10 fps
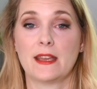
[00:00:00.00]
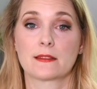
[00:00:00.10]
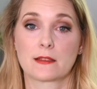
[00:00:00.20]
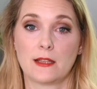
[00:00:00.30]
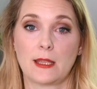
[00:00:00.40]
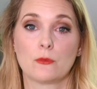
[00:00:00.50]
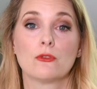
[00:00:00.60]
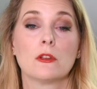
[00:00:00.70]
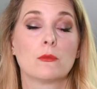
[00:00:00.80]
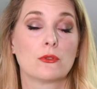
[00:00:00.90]
that claim
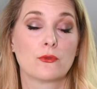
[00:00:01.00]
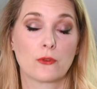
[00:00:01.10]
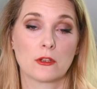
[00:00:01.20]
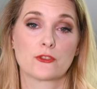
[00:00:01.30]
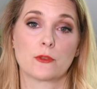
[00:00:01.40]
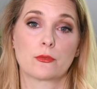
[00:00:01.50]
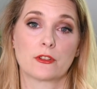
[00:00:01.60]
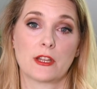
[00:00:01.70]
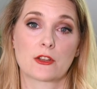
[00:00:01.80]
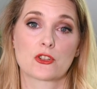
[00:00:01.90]
to improve collagen
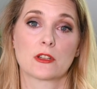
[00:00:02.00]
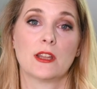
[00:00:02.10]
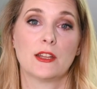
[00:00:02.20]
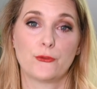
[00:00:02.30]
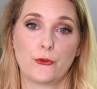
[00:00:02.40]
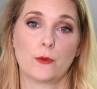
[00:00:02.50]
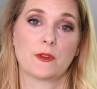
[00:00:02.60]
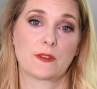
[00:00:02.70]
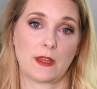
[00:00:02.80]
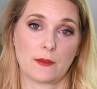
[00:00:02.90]
production and firm
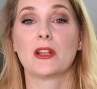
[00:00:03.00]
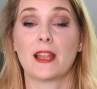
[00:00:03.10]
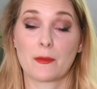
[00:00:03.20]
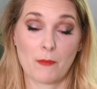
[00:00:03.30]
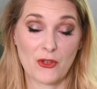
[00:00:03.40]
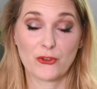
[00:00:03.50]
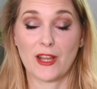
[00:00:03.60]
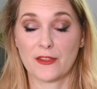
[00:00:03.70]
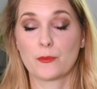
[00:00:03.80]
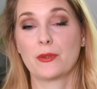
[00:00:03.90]
the skin. Like most
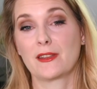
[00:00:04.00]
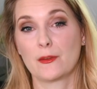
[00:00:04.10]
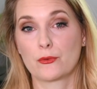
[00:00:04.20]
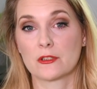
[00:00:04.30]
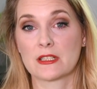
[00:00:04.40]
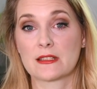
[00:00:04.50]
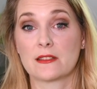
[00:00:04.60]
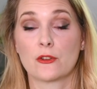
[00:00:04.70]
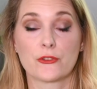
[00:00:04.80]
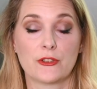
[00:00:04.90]
other pixi products,
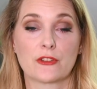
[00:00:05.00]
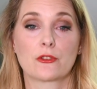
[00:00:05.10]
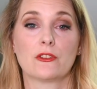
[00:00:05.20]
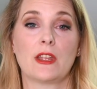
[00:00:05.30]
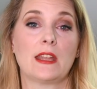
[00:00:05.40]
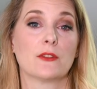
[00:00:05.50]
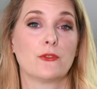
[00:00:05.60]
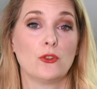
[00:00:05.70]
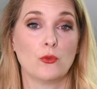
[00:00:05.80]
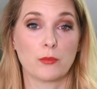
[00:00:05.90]
it also does contain a
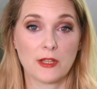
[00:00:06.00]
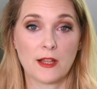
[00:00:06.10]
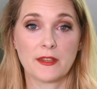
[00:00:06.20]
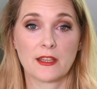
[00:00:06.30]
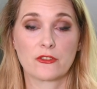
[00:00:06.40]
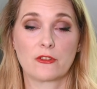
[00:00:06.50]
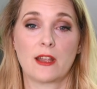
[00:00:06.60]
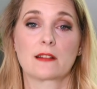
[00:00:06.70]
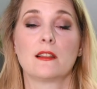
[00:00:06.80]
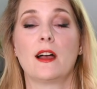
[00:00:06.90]
few plant
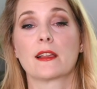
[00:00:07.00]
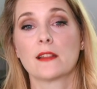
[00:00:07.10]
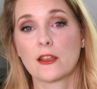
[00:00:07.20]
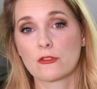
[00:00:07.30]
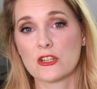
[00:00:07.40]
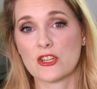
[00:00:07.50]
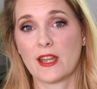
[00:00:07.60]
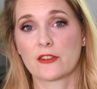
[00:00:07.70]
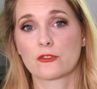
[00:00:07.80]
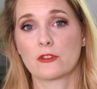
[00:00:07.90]
extracts like licorice
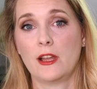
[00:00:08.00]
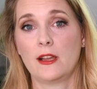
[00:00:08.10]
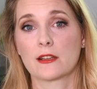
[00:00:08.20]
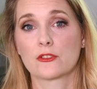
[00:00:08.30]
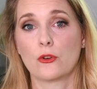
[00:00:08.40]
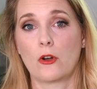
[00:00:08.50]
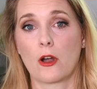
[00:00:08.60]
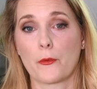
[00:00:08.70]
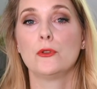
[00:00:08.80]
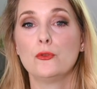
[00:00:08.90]
extract
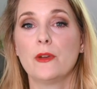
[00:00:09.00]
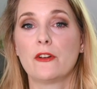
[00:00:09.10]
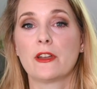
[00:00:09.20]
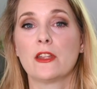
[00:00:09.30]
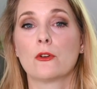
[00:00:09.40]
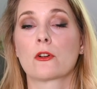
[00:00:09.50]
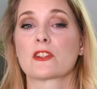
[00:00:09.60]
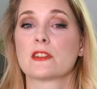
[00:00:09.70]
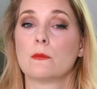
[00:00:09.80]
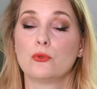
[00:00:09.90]
or blueberry or
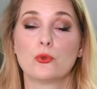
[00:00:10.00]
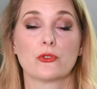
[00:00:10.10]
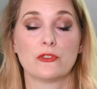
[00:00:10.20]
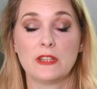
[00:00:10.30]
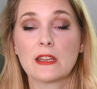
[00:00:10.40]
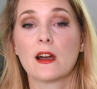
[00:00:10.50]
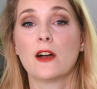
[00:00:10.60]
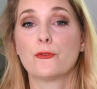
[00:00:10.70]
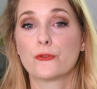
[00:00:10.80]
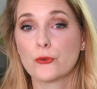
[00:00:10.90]
Sambucus
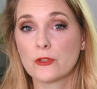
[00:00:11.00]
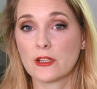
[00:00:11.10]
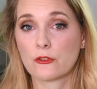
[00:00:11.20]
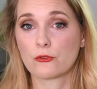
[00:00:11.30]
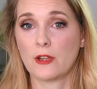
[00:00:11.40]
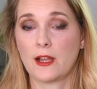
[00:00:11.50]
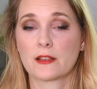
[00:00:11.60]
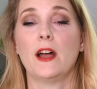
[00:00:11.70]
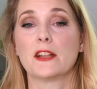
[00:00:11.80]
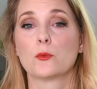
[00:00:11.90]
nigra fruit
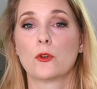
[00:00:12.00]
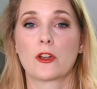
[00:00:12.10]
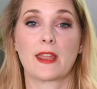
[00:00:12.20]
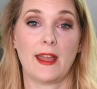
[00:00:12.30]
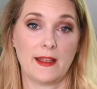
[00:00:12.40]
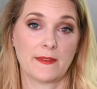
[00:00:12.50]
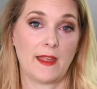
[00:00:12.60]
extract that work as